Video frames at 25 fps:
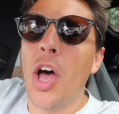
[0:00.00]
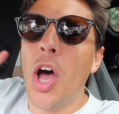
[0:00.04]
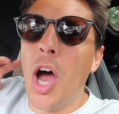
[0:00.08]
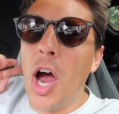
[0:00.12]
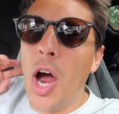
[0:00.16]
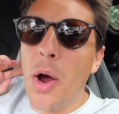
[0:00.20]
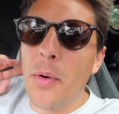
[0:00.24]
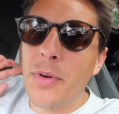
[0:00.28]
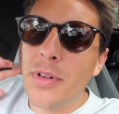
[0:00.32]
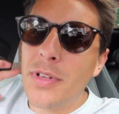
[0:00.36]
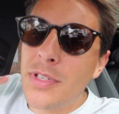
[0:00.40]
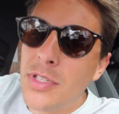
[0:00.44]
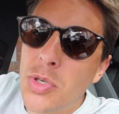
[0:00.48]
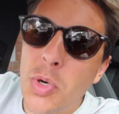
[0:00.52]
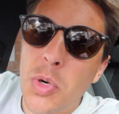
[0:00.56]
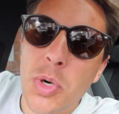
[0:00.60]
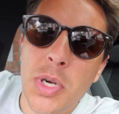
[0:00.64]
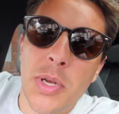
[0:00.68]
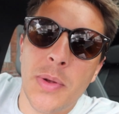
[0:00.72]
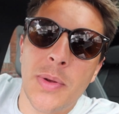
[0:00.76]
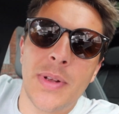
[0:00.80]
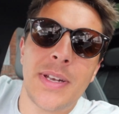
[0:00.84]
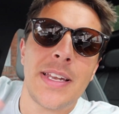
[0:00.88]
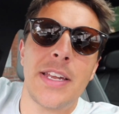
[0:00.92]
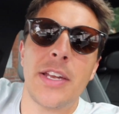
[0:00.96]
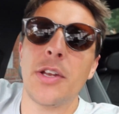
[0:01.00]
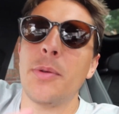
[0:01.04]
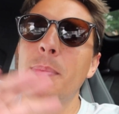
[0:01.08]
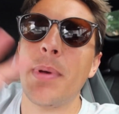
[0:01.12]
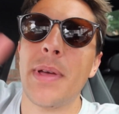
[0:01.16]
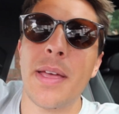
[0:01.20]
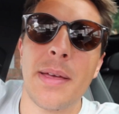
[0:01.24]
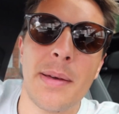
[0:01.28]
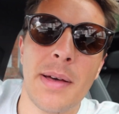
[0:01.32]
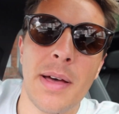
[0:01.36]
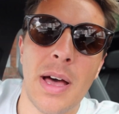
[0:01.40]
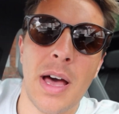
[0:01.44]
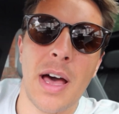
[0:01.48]
I want to talk to you a little
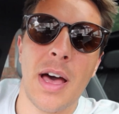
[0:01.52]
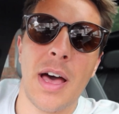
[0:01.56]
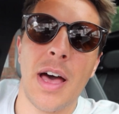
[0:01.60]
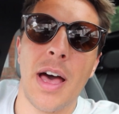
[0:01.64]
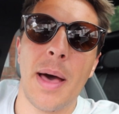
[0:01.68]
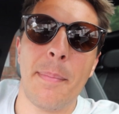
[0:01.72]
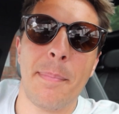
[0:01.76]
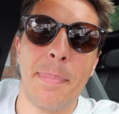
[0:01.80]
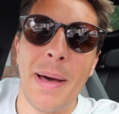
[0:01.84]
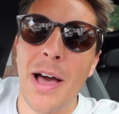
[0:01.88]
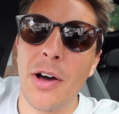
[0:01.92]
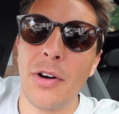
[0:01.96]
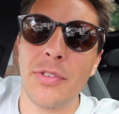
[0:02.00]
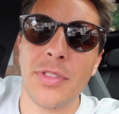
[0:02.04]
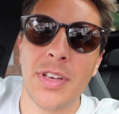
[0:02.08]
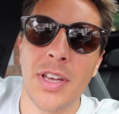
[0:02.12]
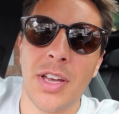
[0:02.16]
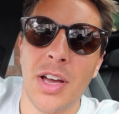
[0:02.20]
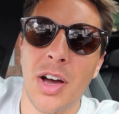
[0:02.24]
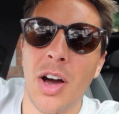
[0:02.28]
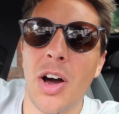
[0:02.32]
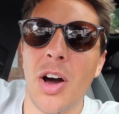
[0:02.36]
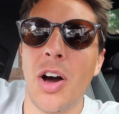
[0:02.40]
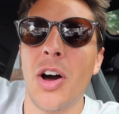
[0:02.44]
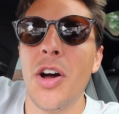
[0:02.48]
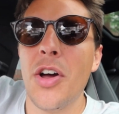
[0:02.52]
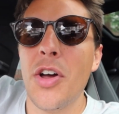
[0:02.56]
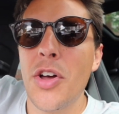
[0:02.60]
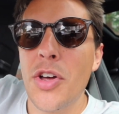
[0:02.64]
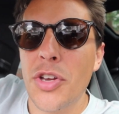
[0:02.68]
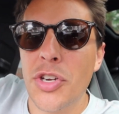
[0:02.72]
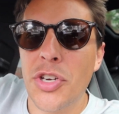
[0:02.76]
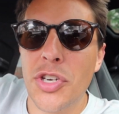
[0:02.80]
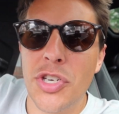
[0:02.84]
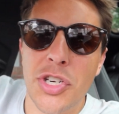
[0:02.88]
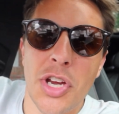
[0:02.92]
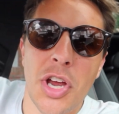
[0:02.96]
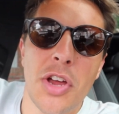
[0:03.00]
bit about the car,
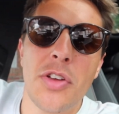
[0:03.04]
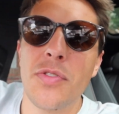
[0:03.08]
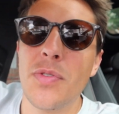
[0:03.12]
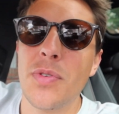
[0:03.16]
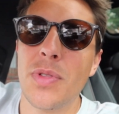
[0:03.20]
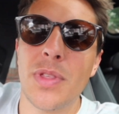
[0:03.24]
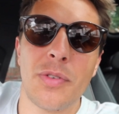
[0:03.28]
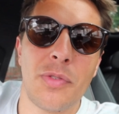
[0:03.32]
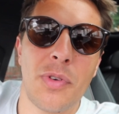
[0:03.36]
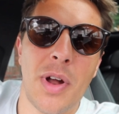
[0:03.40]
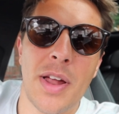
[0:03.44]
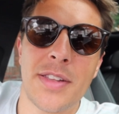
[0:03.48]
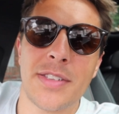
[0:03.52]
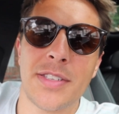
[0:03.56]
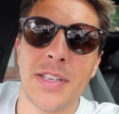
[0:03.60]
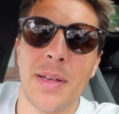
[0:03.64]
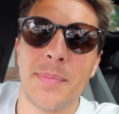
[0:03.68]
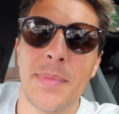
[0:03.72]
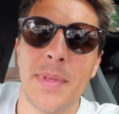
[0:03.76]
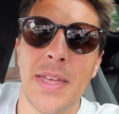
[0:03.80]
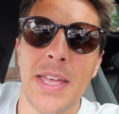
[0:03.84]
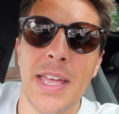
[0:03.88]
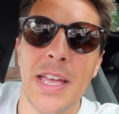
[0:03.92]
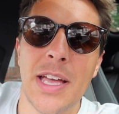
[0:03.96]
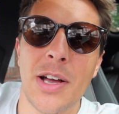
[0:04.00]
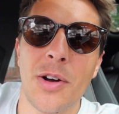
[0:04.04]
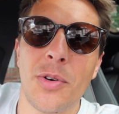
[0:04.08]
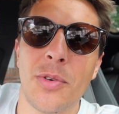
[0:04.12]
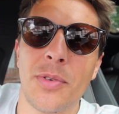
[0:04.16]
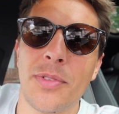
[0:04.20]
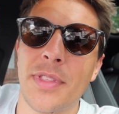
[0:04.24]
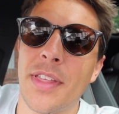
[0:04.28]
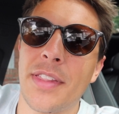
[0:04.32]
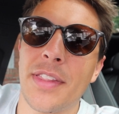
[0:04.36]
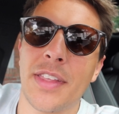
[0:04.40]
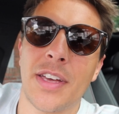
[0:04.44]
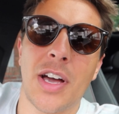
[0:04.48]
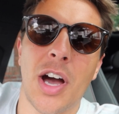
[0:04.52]
show you the runs up the hill
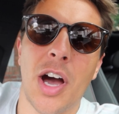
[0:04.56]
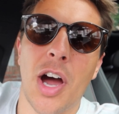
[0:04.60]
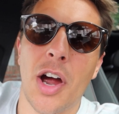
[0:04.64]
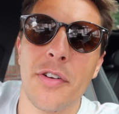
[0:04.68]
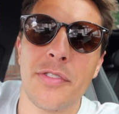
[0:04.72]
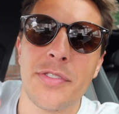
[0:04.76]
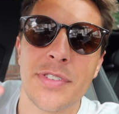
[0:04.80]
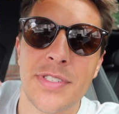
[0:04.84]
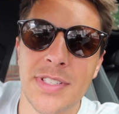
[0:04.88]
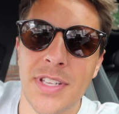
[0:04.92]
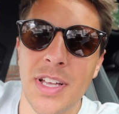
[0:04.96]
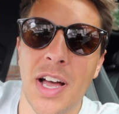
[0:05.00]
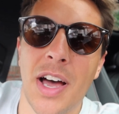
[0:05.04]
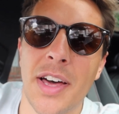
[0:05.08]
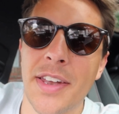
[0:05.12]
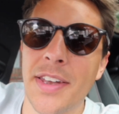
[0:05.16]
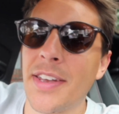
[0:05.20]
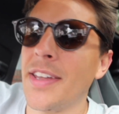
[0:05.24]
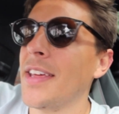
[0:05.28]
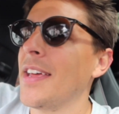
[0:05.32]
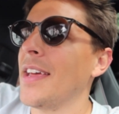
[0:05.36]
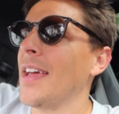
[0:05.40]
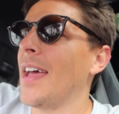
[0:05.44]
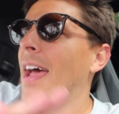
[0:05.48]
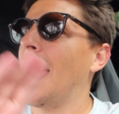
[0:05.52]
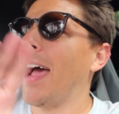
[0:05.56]
that the car has done,